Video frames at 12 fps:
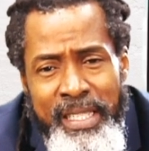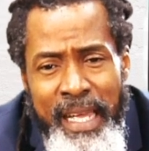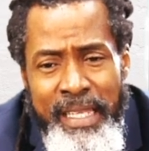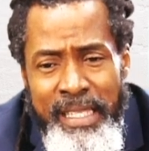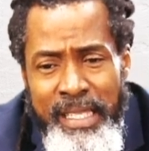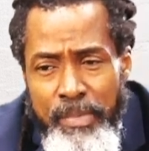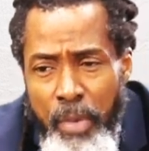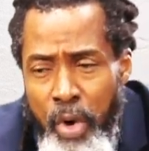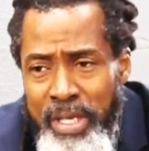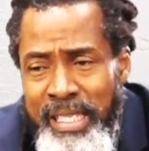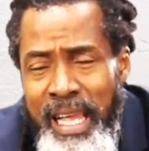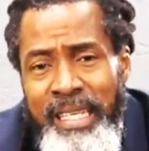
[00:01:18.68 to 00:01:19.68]
like
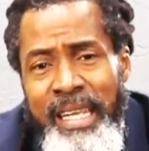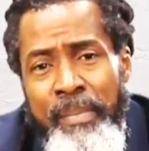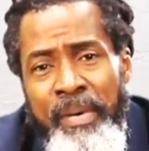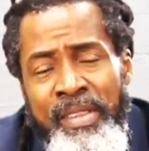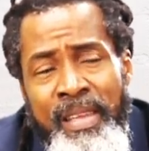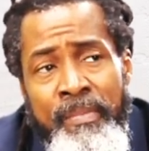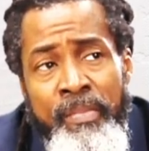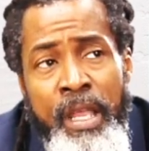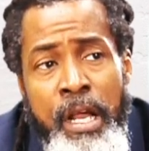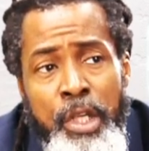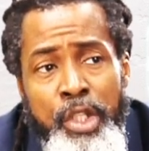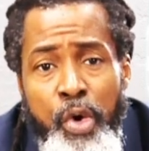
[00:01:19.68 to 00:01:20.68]
CMOS, that type of thing.
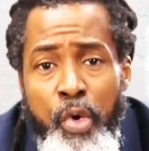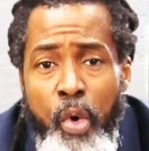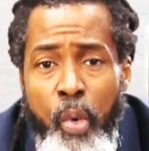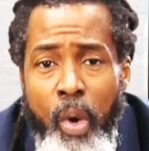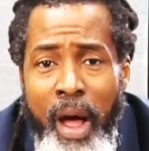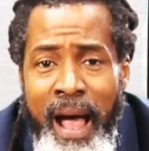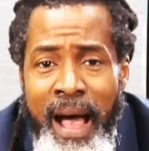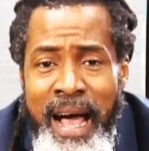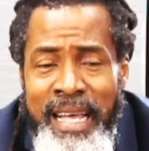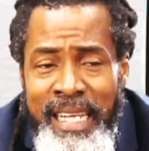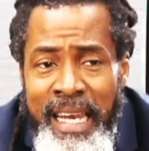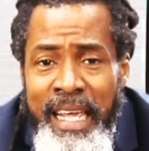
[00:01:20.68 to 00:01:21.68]
So
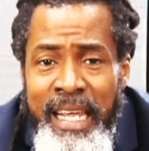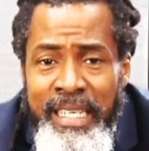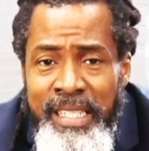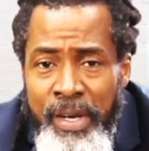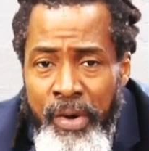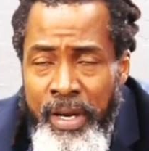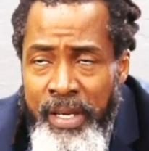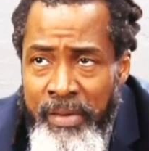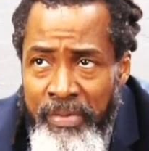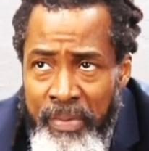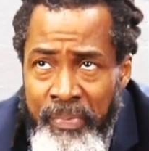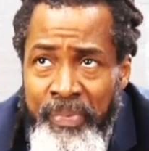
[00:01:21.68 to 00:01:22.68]
as an
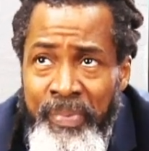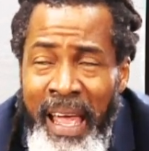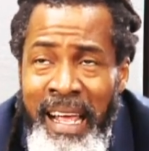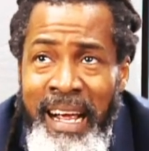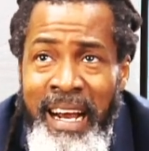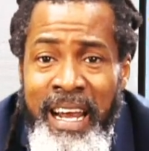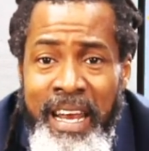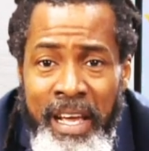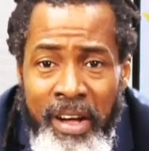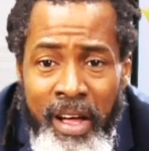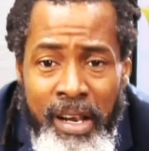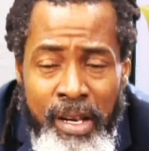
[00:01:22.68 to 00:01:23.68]
integrative
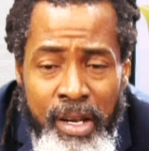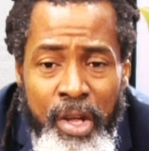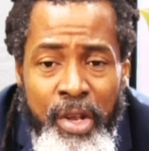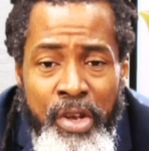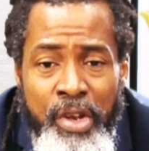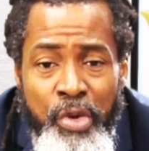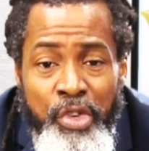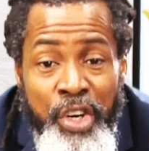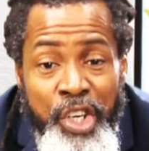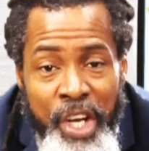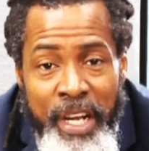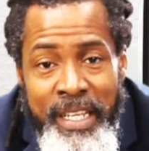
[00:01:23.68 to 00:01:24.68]
clinical
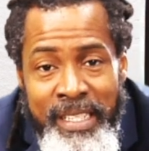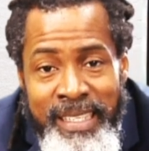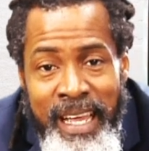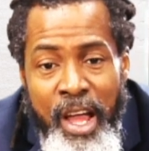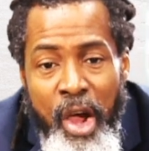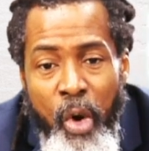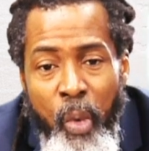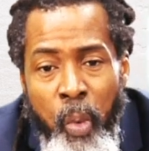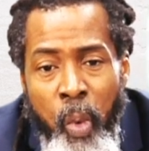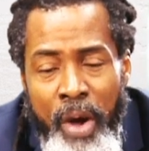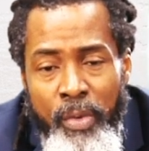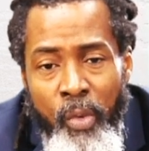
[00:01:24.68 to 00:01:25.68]
nutritionist,
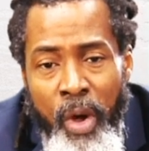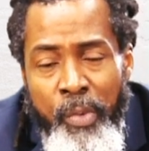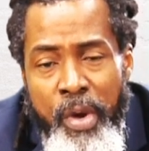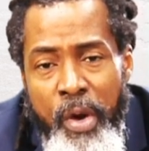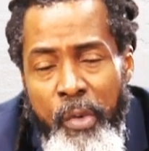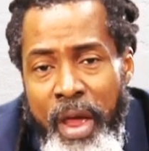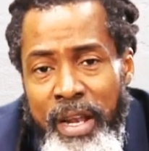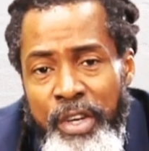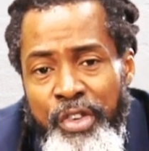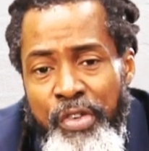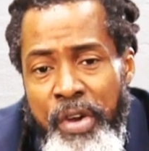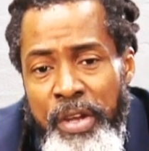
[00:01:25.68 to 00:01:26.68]
what we are really
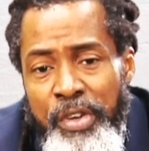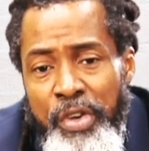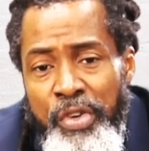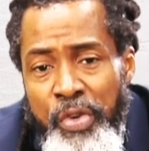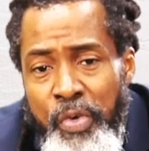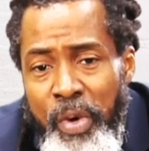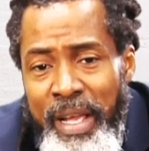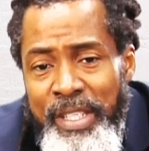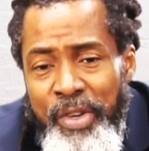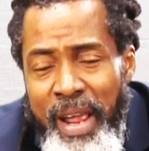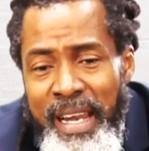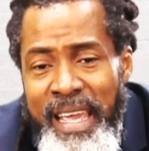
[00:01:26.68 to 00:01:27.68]
trained to do
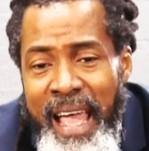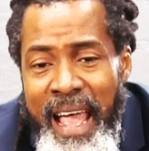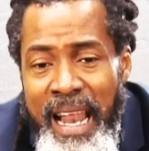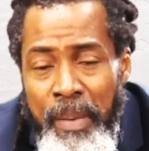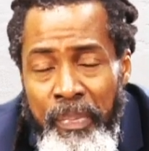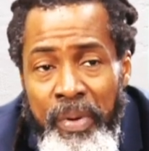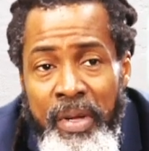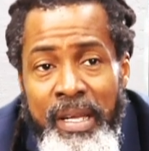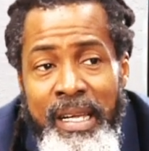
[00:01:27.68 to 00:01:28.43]
is really help